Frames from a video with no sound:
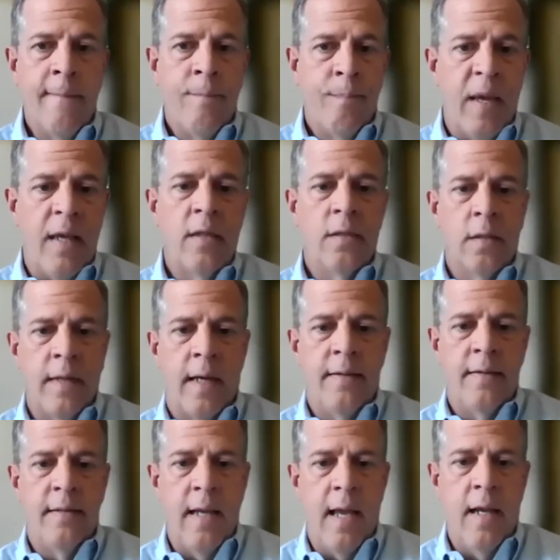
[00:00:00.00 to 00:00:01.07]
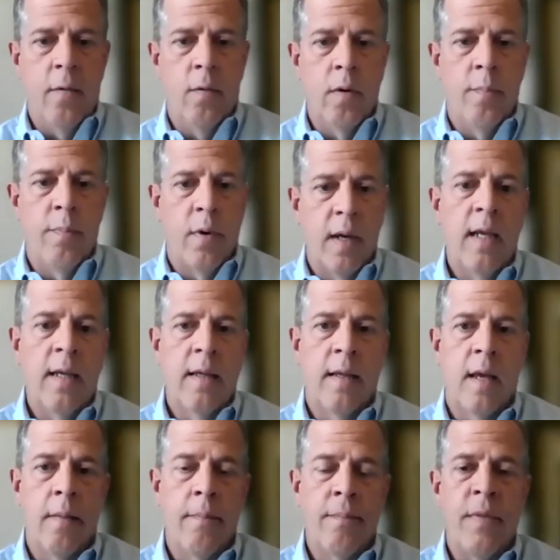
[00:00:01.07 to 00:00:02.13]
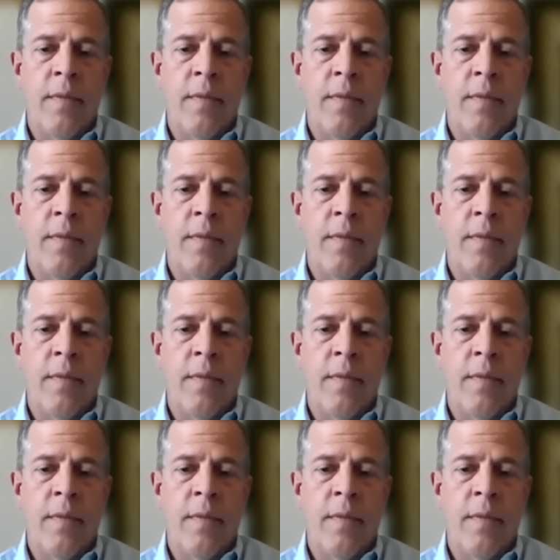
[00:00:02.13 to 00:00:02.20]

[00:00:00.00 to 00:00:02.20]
based on that data we're bringing them.